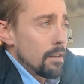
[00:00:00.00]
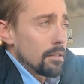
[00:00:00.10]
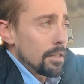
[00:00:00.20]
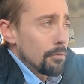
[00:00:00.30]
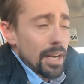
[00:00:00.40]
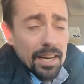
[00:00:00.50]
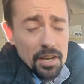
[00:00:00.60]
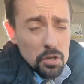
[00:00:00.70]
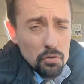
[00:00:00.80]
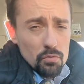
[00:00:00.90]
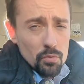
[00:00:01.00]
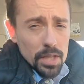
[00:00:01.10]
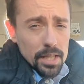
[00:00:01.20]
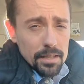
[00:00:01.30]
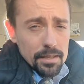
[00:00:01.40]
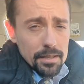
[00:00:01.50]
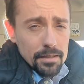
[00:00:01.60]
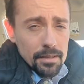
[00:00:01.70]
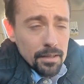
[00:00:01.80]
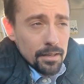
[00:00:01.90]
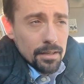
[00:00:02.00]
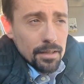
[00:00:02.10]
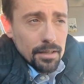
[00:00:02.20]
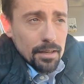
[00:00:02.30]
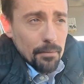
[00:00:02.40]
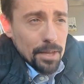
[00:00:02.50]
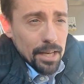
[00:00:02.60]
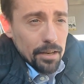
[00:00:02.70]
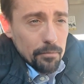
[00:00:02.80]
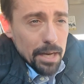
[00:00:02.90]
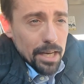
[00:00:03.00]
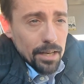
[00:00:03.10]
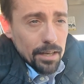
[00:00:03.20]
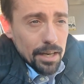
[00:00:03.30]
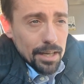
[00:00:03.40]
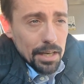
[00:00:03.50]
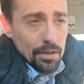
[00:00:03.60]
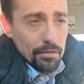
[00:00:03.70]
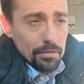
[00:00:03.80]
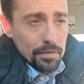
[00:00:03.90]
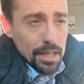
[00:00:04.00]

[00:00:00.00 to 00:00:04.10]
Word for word: see what I can do with it. I'm thinking of making a kind of